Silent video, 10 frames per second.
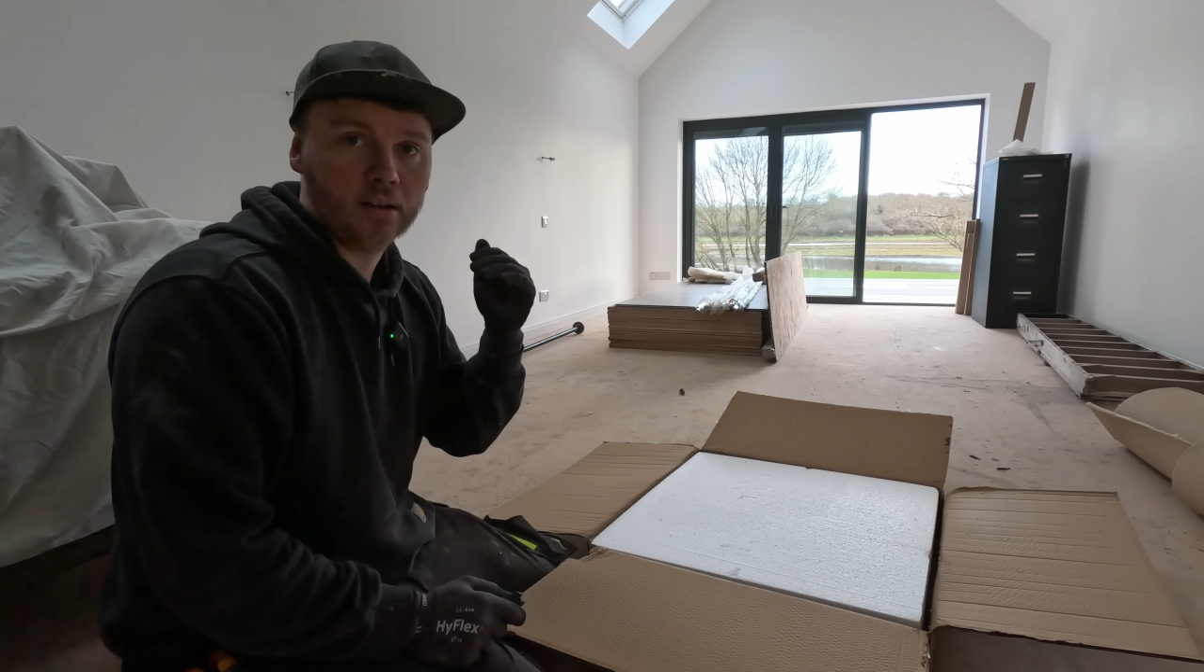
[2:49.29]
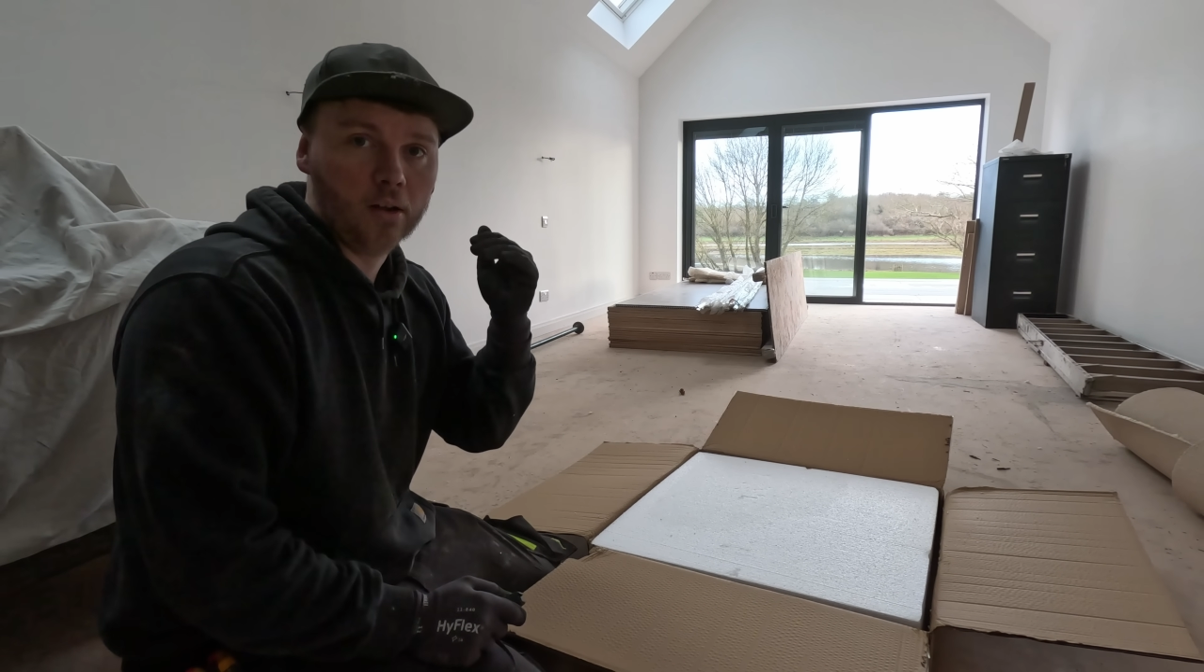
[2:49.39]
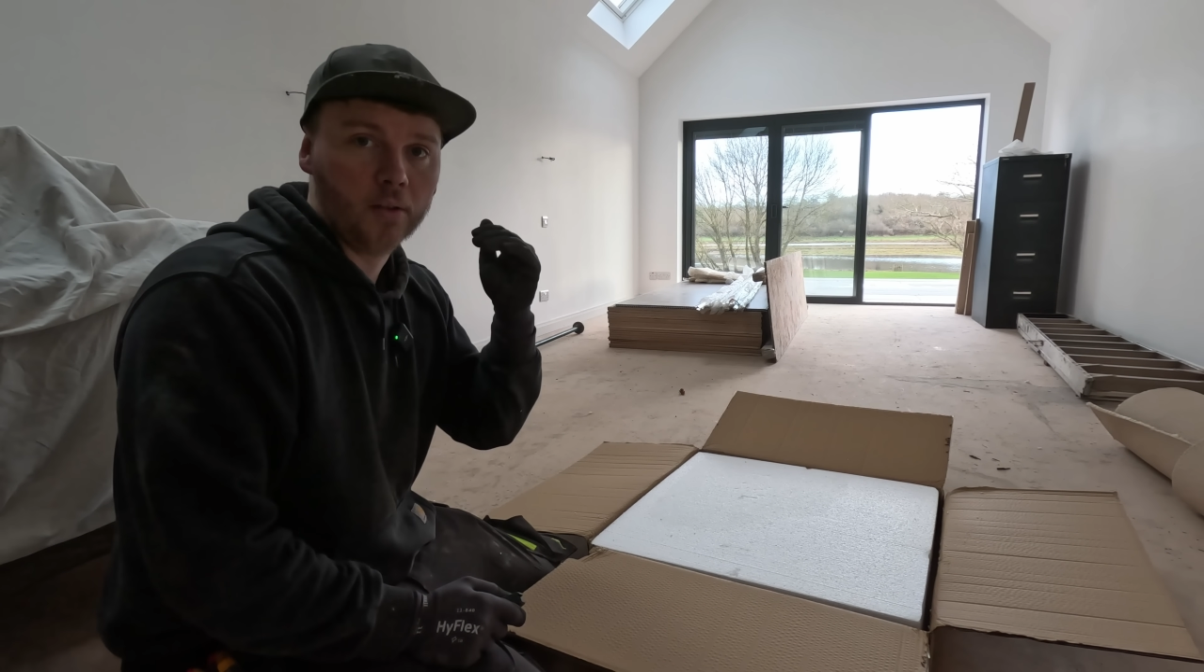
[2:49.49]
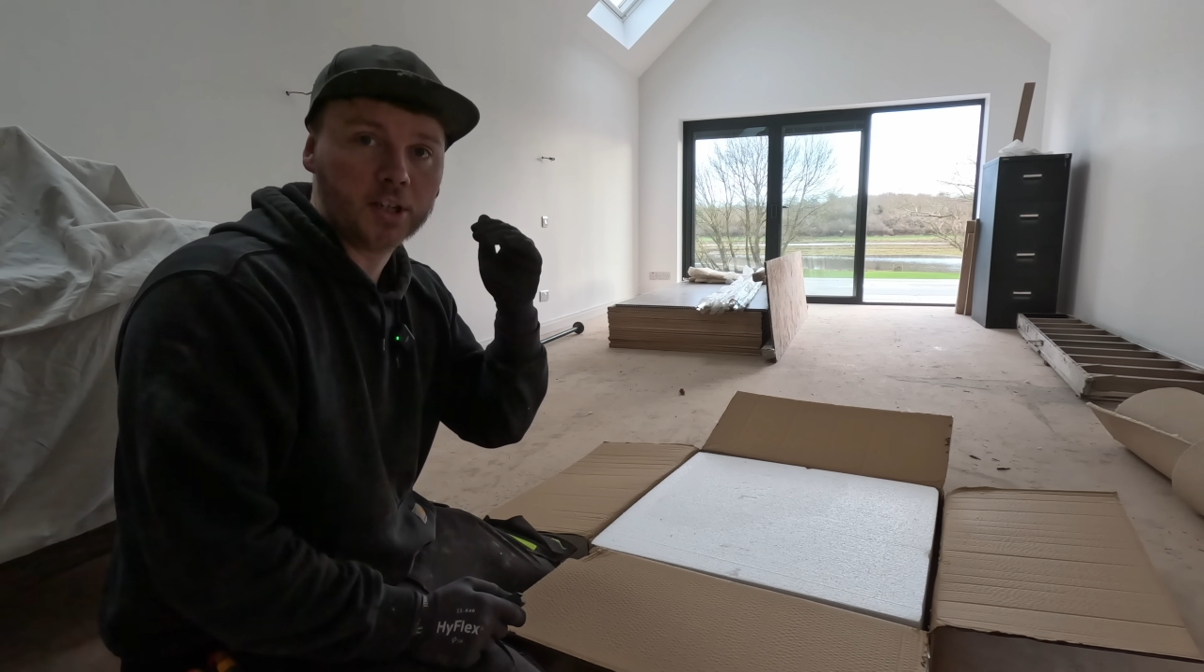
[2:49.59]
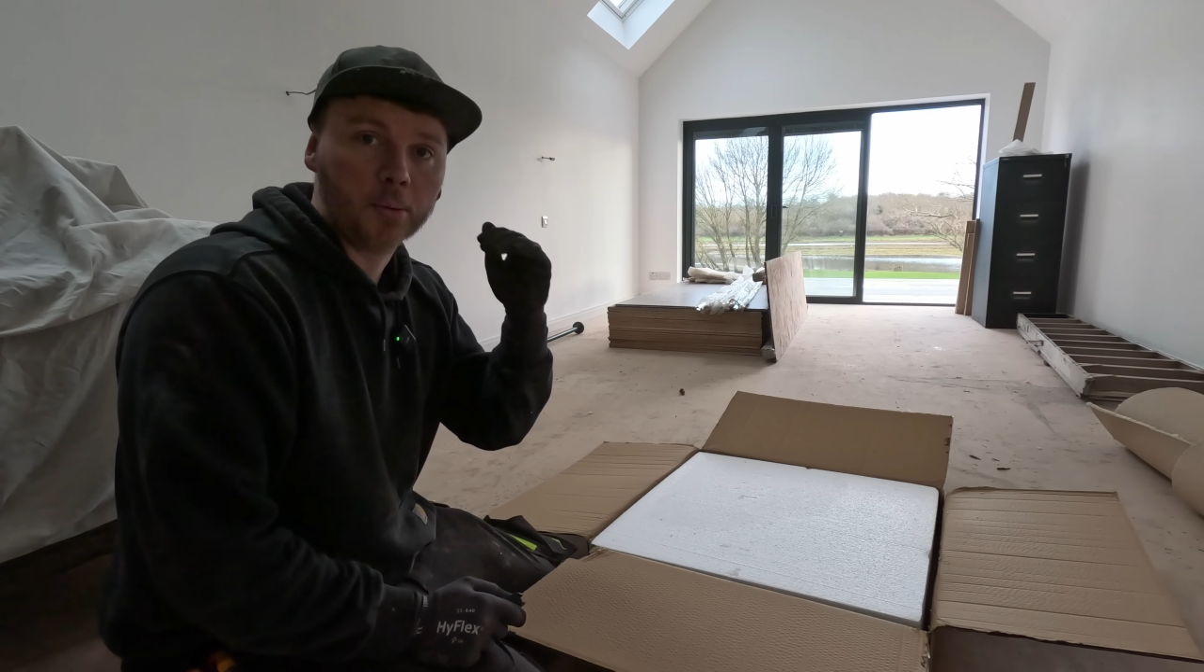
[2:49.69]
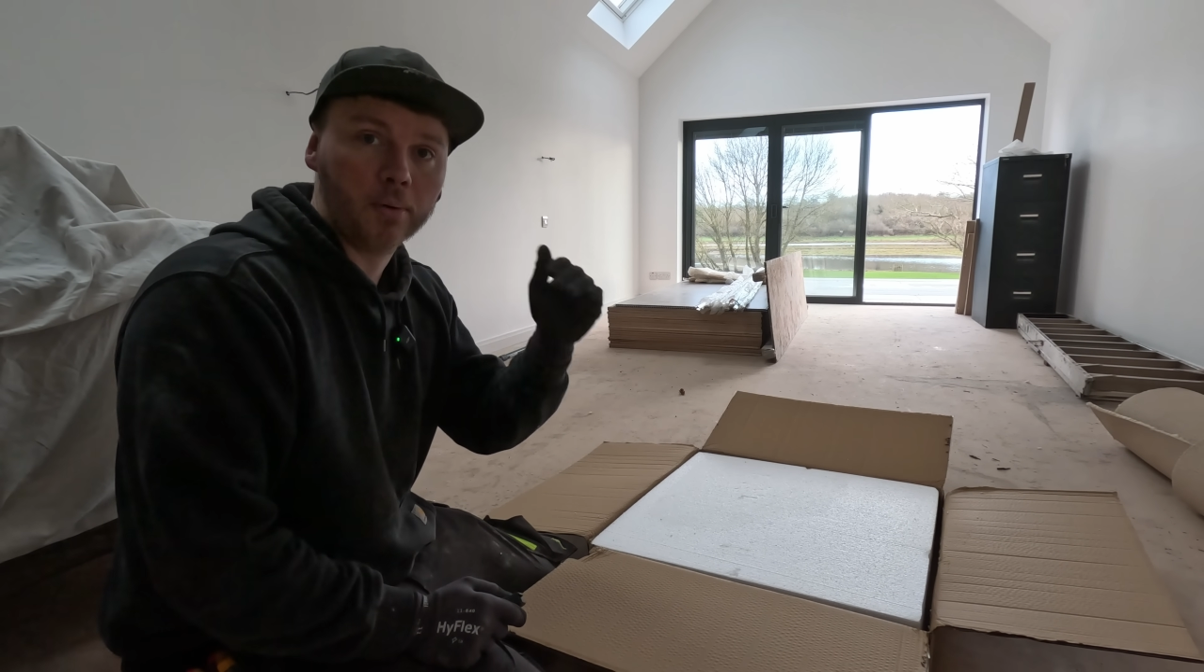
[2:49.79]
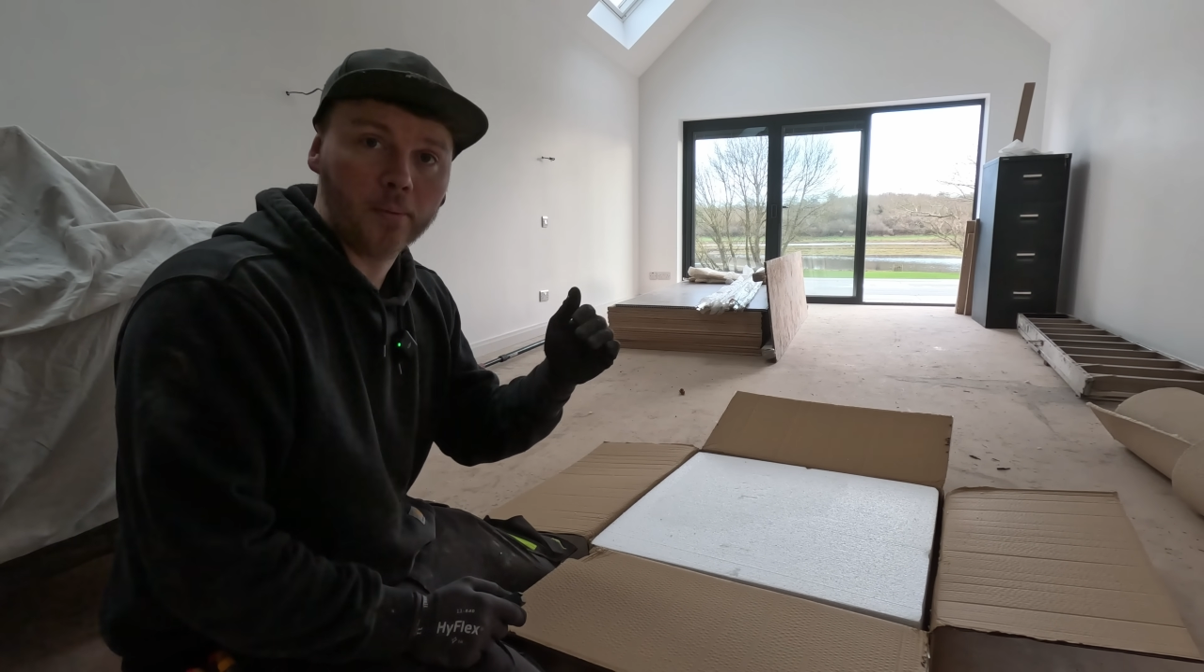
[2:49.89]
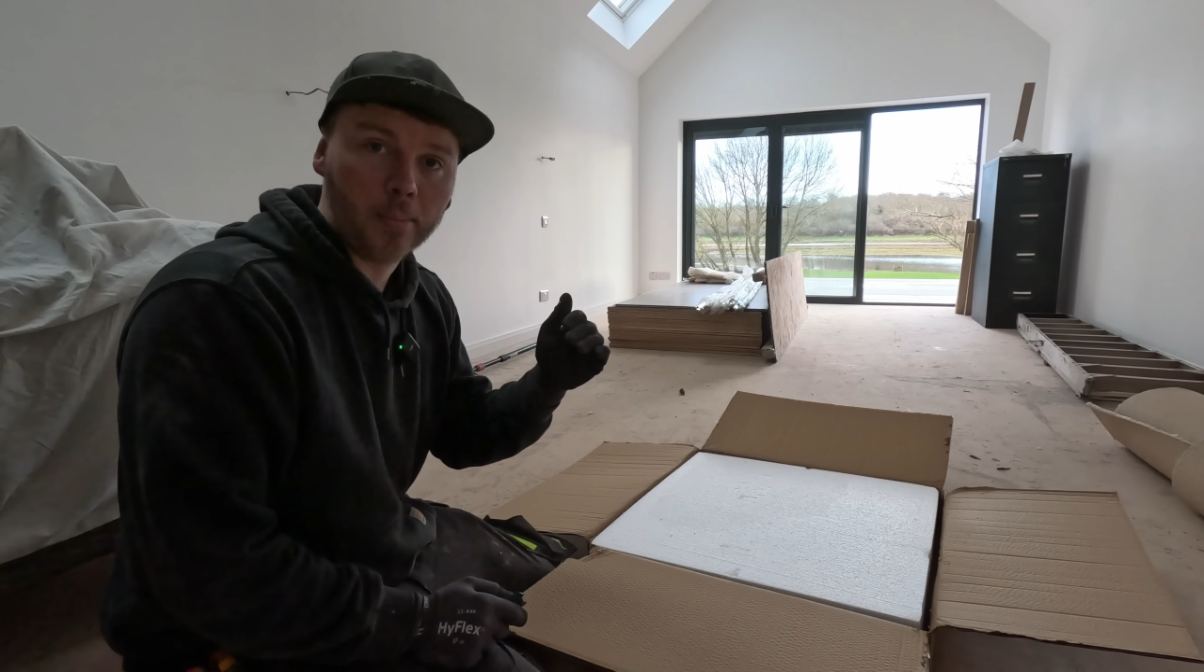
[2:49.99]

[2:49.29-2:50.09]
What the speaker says: on the top of a